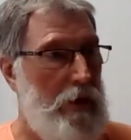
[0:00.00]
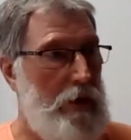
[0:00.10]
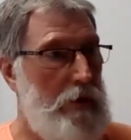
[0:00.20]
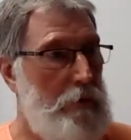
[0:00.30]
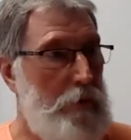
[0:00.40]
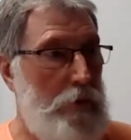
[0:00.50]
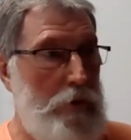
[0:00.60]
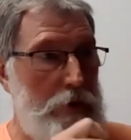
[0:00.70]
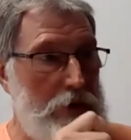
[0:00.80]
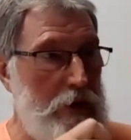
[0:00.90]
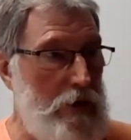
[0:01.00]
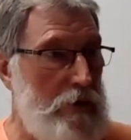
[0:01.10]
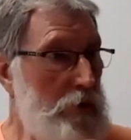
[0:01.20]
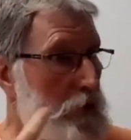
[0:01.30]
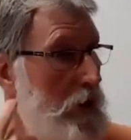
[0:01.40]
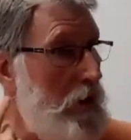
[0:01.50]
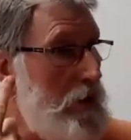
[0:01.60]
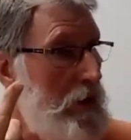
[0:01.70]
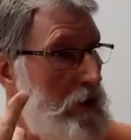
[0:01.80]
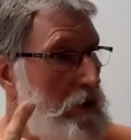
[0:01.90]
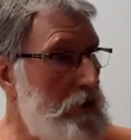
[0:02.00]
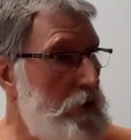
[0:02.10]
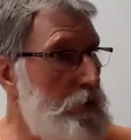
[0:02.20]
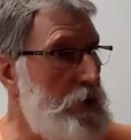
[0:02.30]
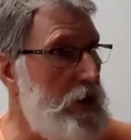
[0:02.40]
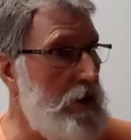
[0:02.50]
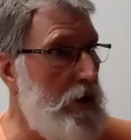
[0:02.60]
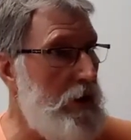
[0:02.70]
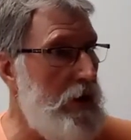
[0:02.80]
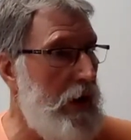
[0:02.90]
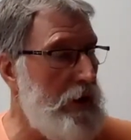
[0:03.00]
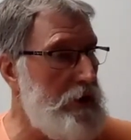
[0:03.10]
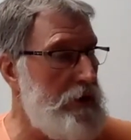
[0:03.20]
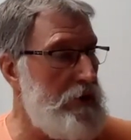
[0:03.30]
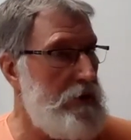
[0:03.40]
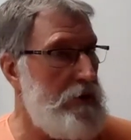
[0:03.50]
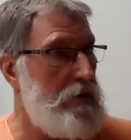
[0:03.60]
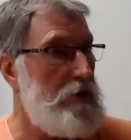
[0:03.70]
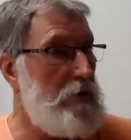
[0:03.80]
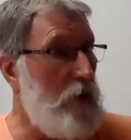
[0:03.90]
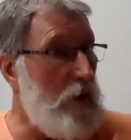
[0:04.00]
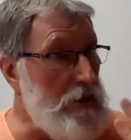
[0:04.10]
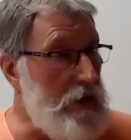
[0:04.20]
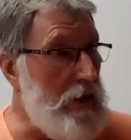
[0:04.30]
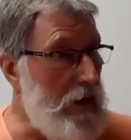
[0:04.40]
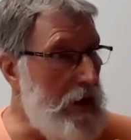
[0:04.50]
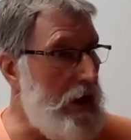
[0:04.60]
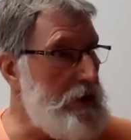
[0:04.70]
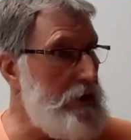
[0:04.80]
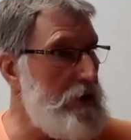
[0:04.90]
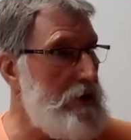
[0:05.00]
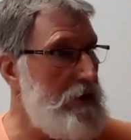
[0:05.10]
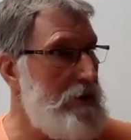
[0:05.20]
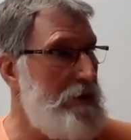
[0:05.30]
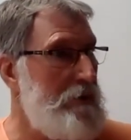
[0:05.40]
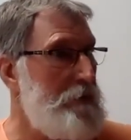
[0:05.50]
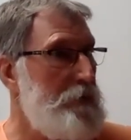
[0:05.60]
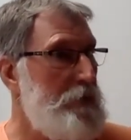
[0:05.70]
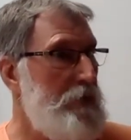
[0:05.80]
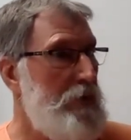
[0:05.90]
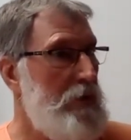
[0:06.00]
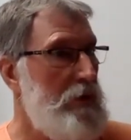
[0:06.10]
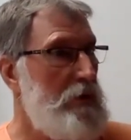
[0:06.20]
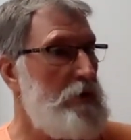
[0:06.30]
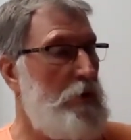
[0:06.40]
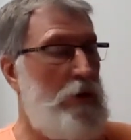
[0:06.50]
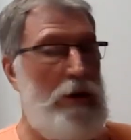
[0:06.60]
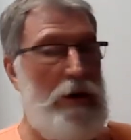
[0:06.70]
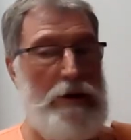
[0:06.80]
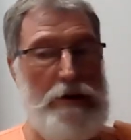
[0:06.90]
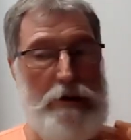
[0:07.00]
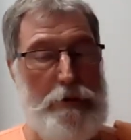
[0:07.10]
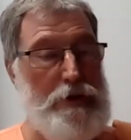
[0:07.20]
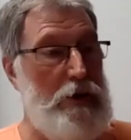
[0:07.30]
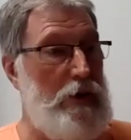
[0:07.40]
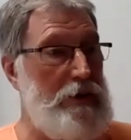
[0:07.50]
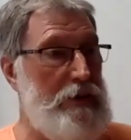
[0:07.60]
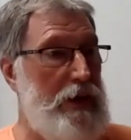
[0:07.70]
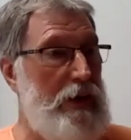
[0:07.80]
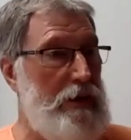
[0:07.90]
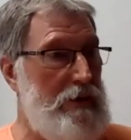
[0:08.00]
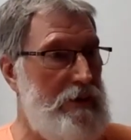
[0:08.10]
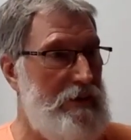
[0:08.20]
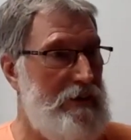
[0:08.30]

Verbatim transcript: and they blow a whistle. You can't hear it. Human ear can't catch it. The dog's ear can catch it. So all our instruments are not standard.